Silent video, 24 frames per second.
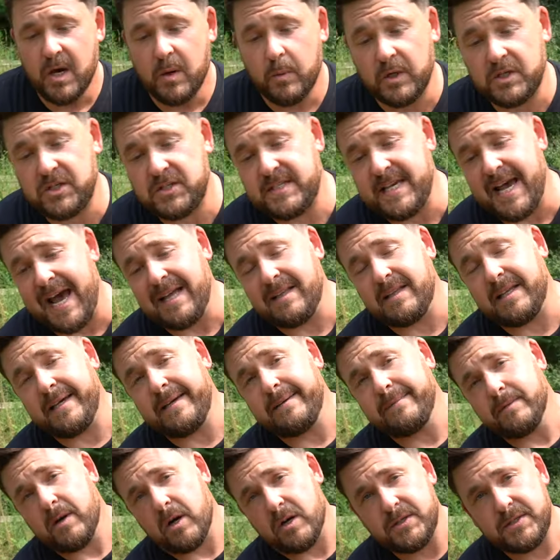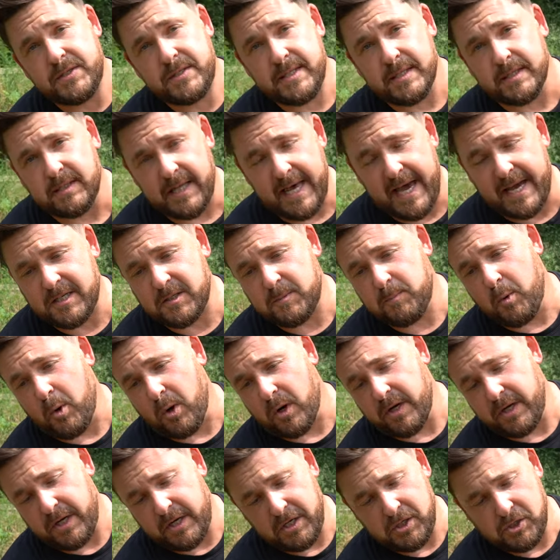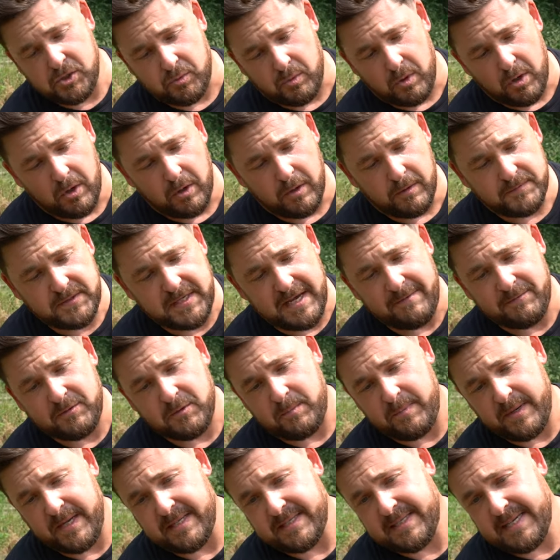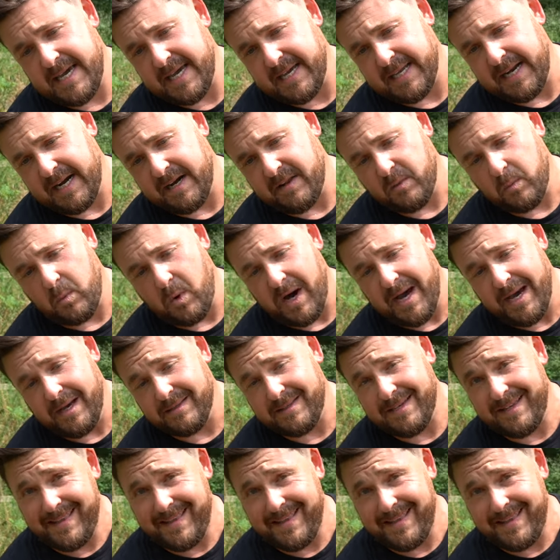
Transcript: which sadly are still exported in droves after being taken out of the wild.